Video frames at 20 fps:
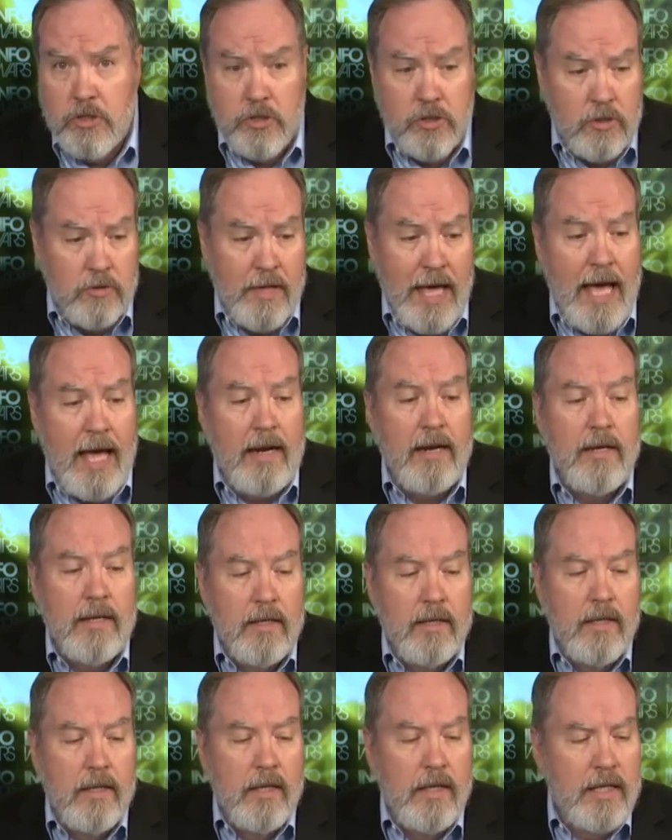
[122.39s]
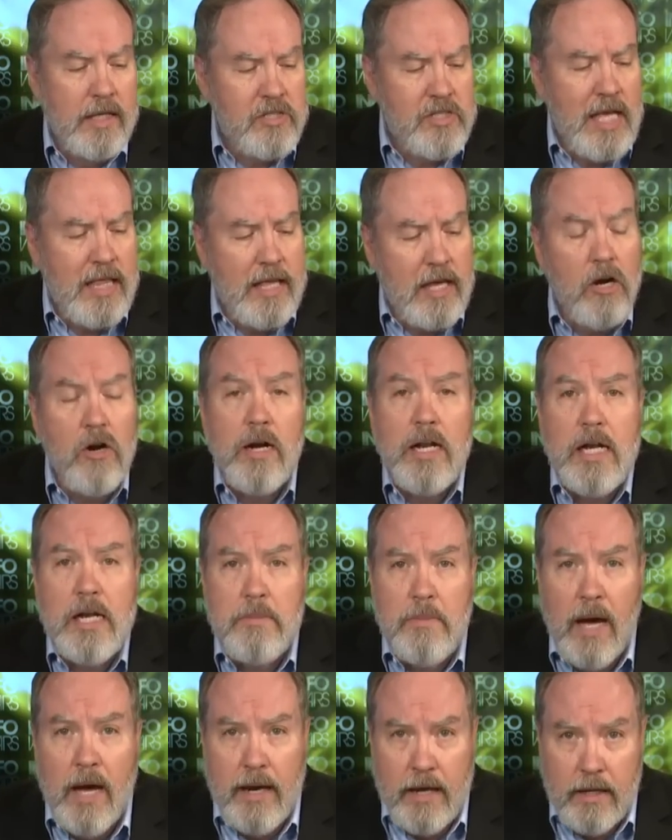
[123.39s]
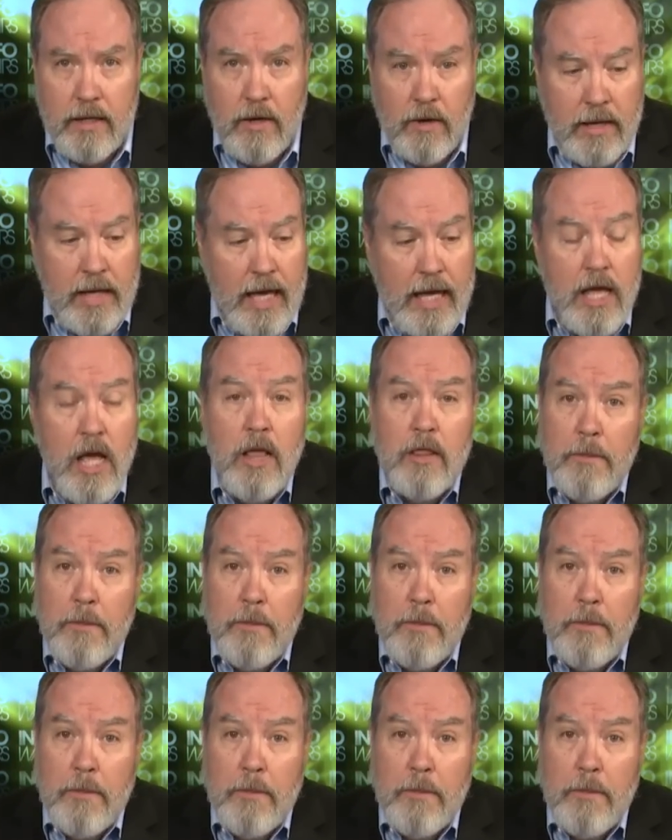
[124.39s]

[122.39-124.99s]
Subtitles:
to do that. They didn't say they hurt anybody, okay?